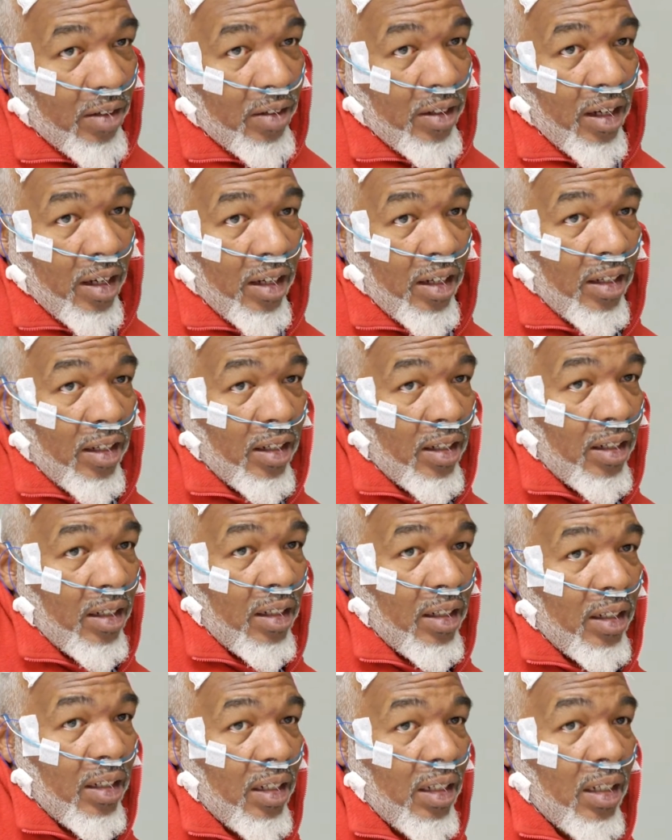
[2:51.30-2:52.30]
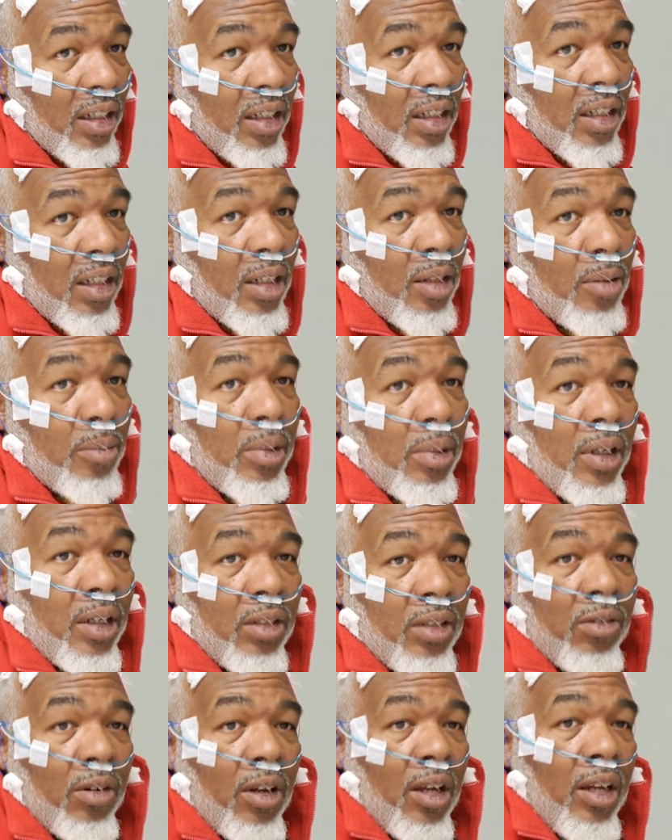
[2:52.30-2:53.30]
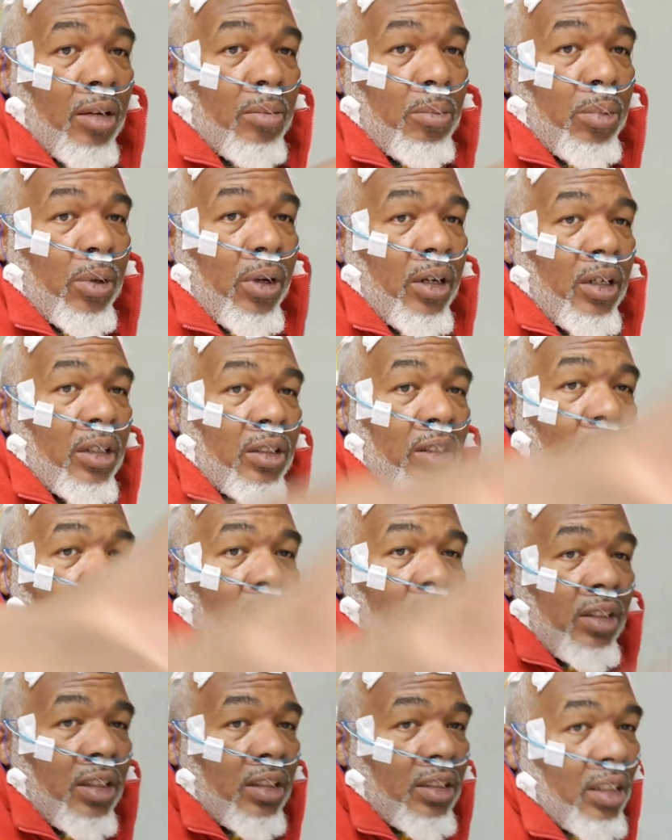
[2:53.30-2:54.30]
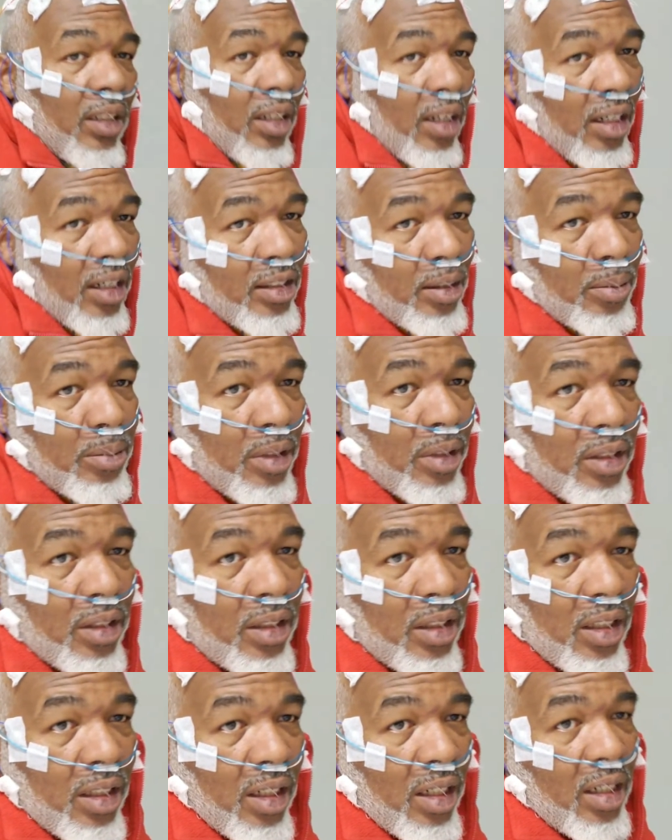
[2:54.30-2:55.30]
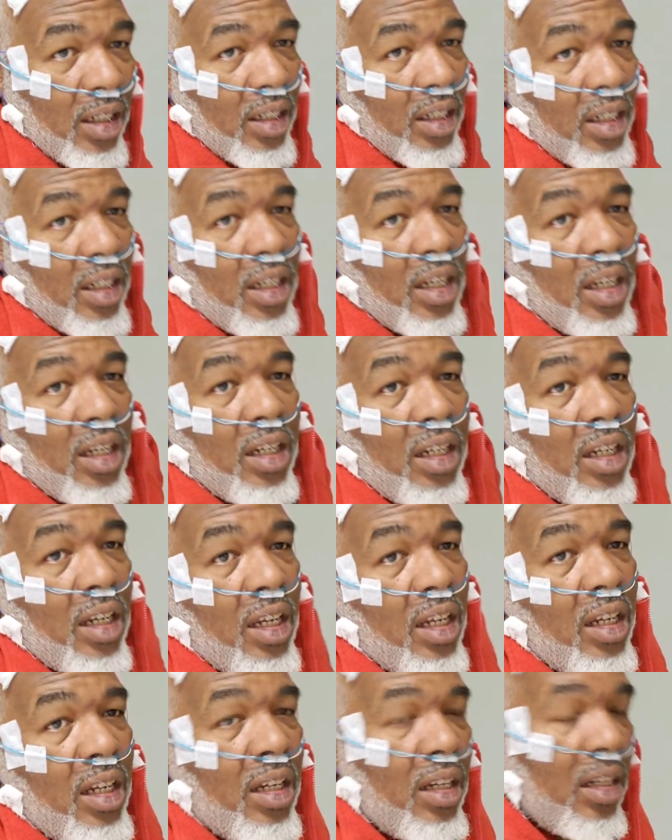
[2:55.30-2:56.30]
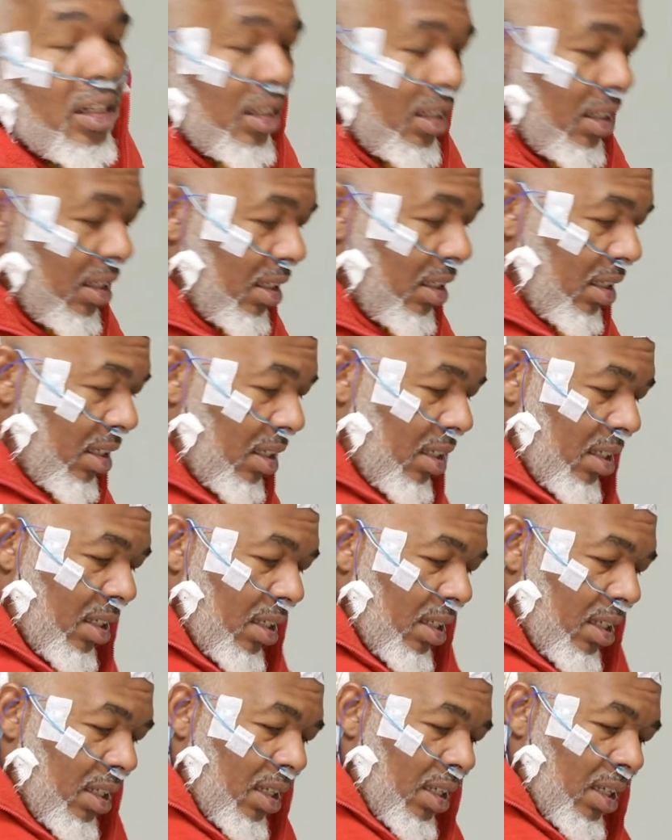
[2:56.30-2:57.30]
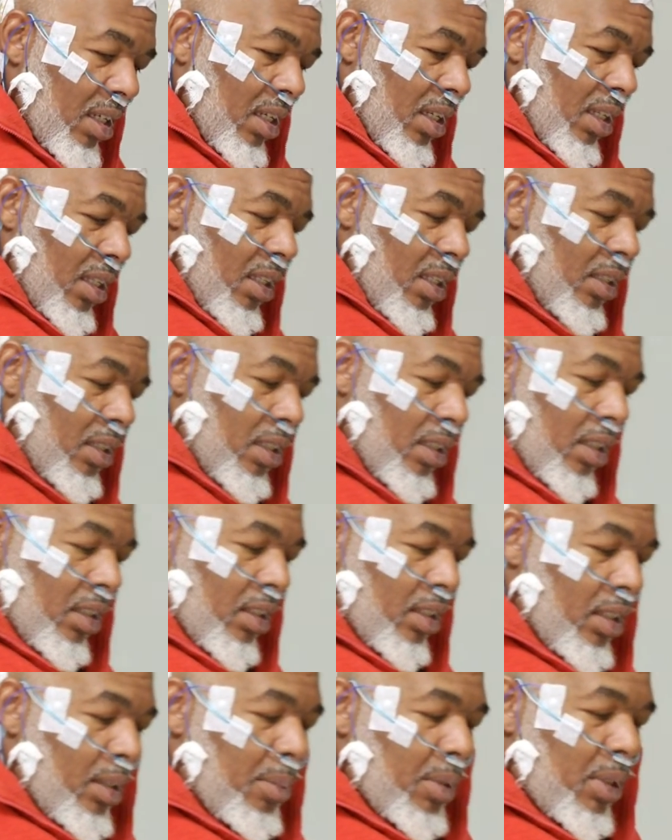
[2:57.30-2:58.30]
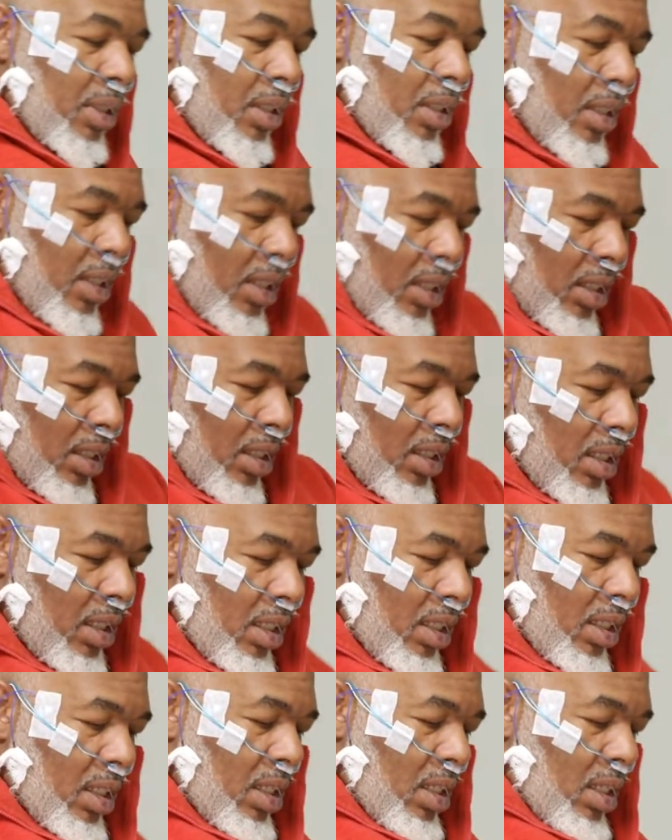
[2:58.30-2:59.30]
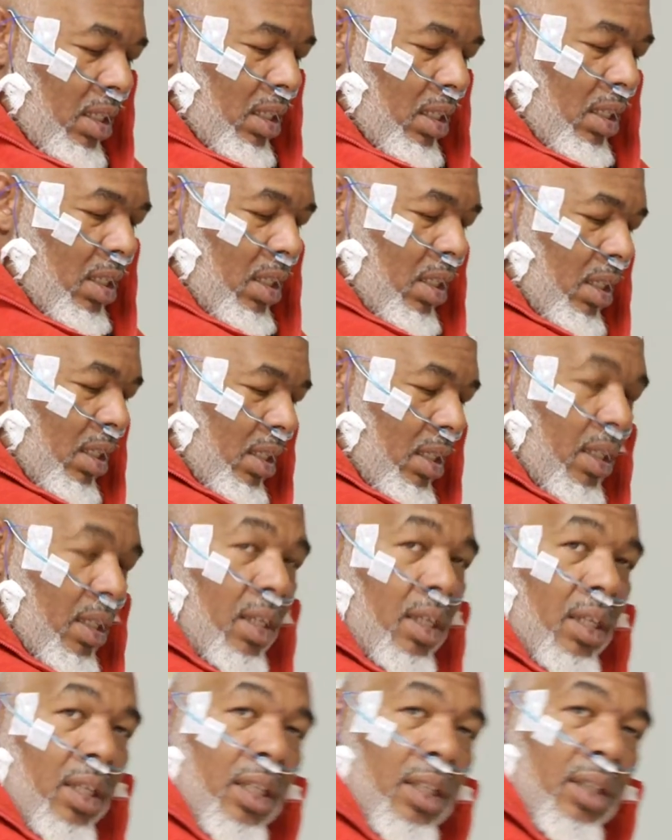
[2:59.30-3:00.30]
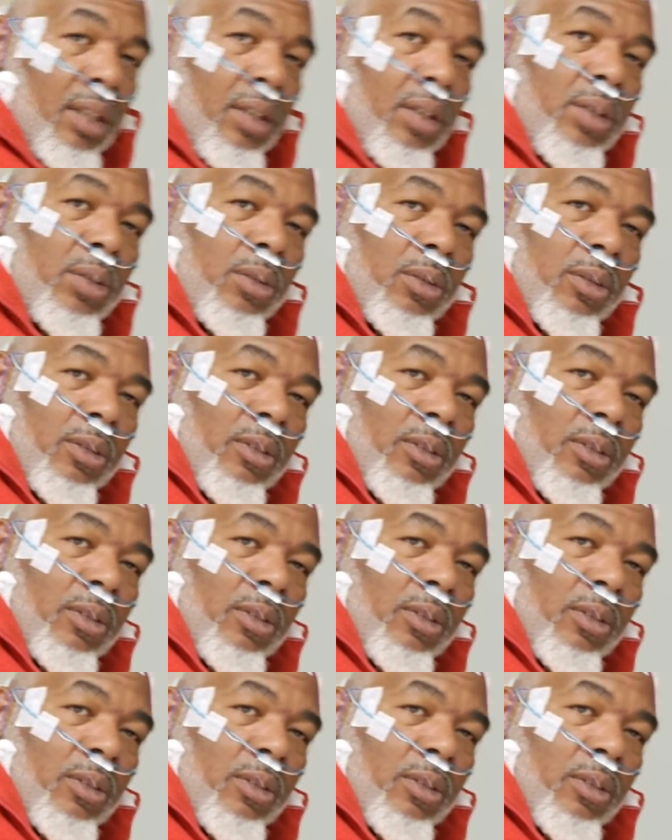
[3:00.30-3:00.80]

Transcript: or not. Black Dragon Prayers. Oh, listen, guys, I'm just getting a. Uh, this is a sleep study uh, it looks